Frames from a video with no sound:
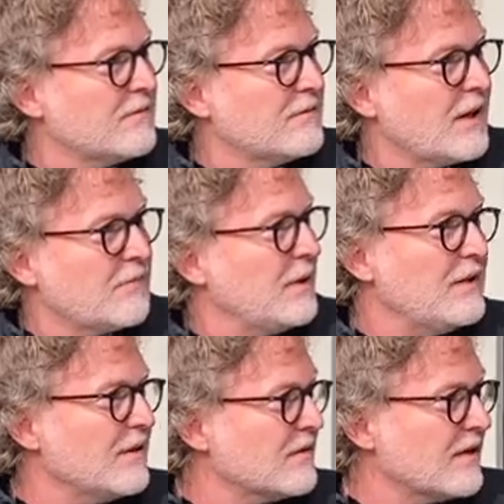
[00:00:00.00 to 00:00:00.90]

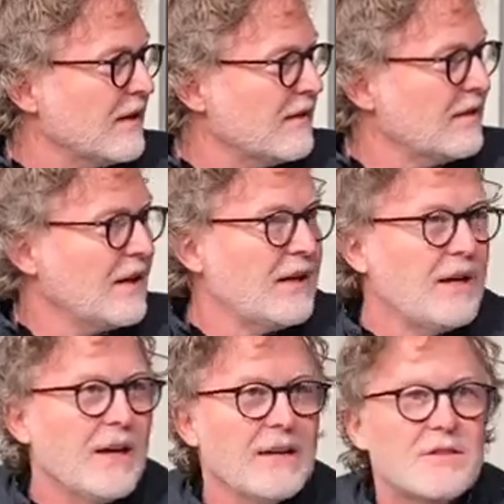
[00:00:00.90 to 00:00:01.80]
Admetus.
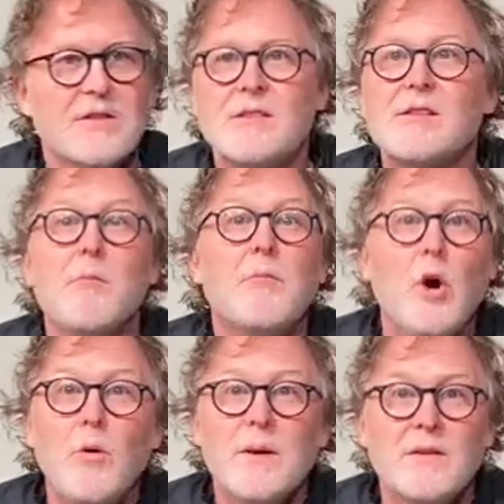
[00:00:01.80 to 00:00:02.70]
And this is a
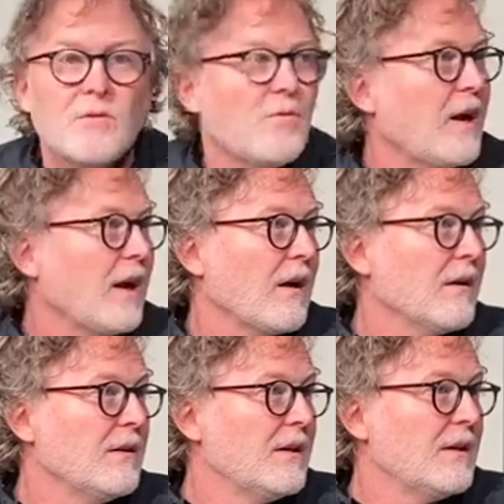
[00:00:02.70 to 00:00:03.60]
moment
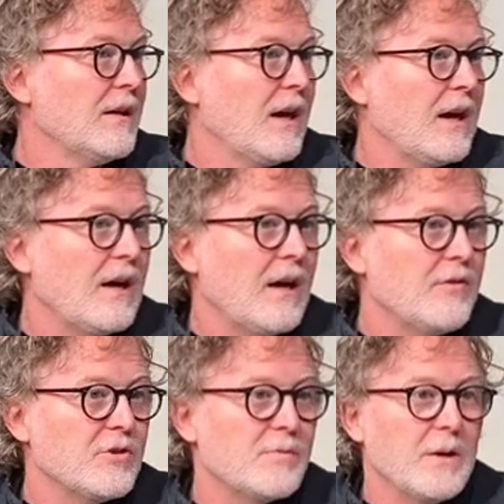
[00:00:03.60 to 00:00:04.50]
where
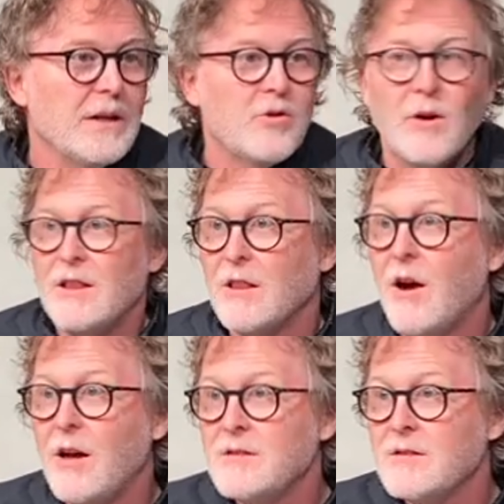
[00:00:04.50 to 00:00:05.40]
there's been a great
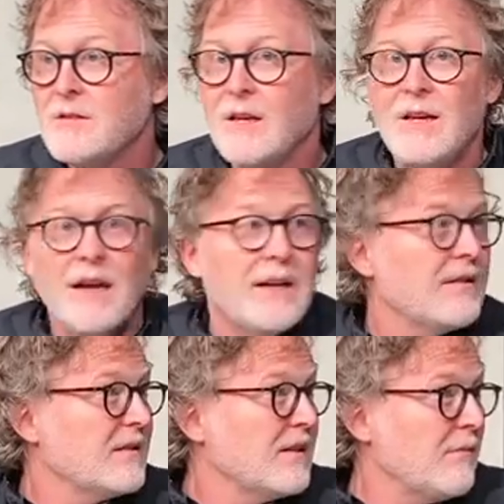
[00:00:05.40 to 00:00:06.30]
loss, and at
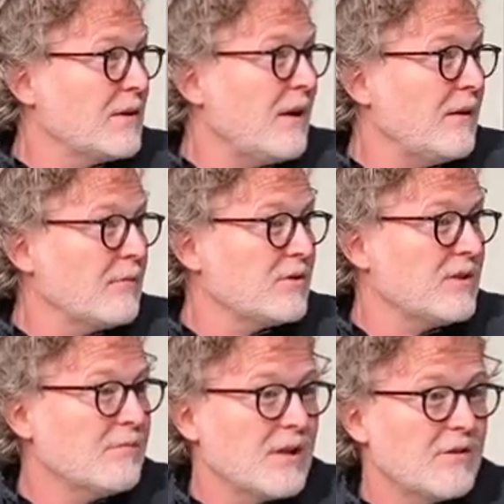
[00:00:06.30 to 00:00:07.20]
the same time there
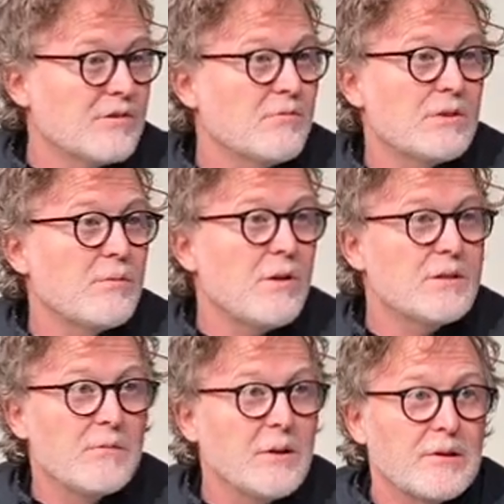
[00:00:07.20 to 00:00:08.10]
seems like there's a
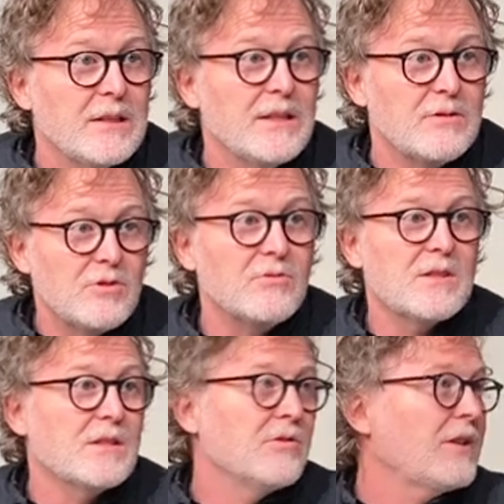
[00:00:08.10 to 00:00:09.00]
responsibility to
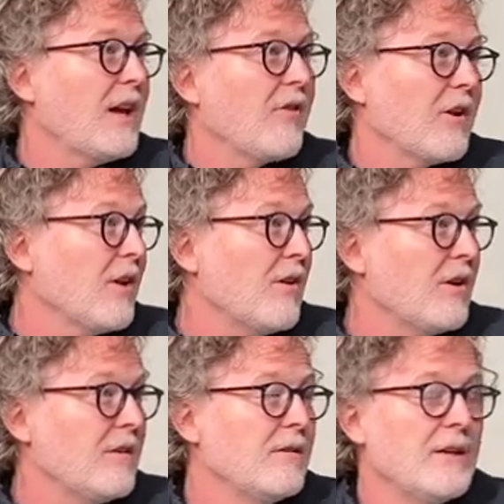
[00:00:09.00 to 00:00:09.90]
still carry
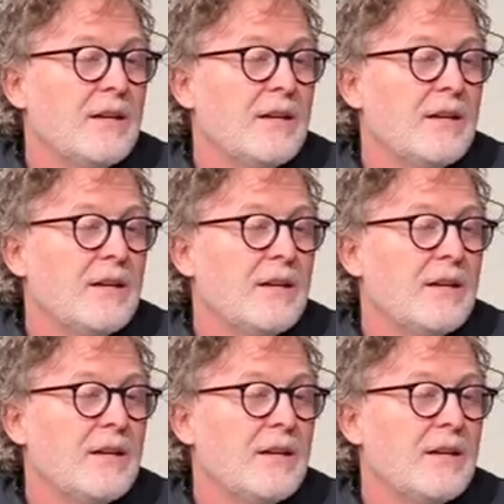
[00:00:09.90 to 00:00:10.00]
on